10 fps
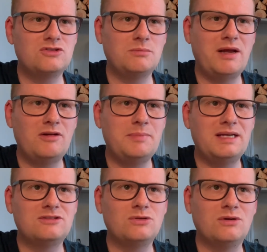Mary
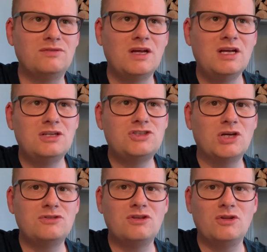Beard sort of
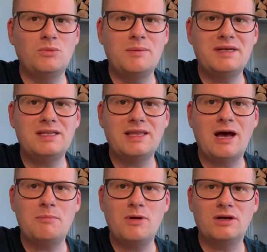shows that the women in
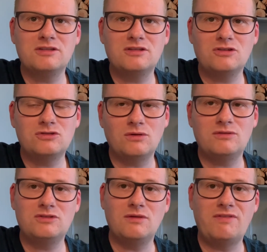that book are
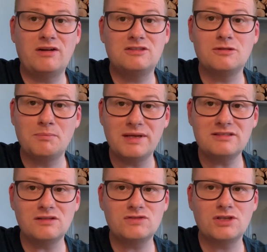very
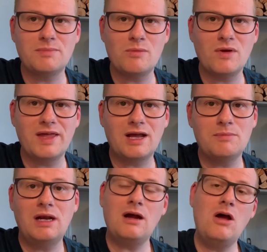submissive to the men when they come.
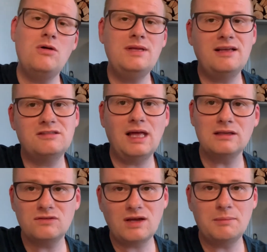They're like, "Oh yes,
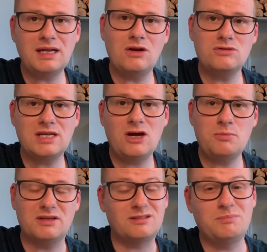thanks for coming along to
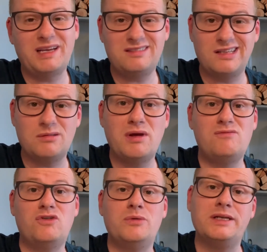help us," and basically the
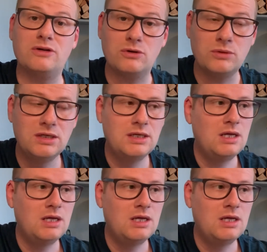men ruin it all.